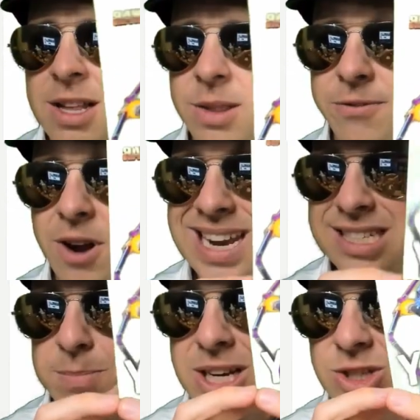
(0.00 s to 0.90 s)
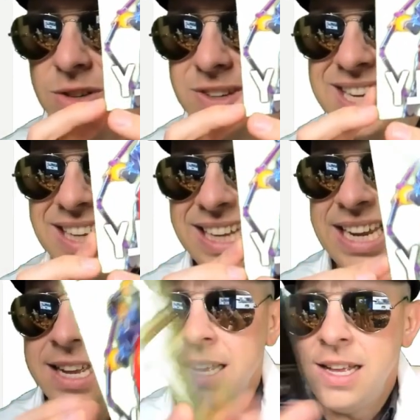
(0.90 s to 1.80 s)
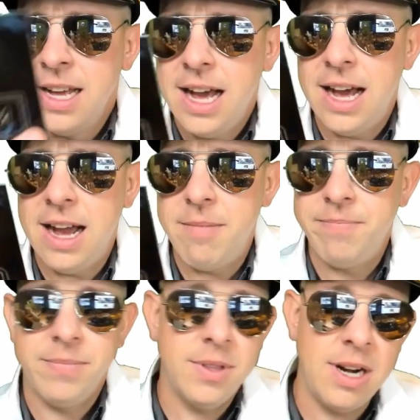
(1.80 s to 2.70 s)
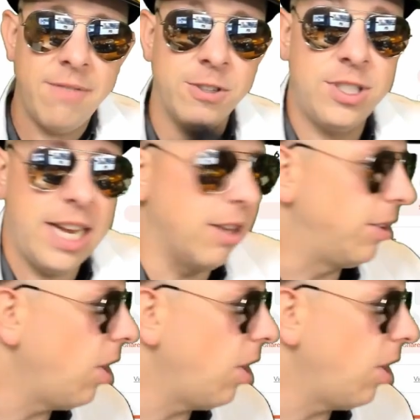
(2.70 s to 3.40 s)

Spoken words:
The front has a picture of Gilly. They're not for sale.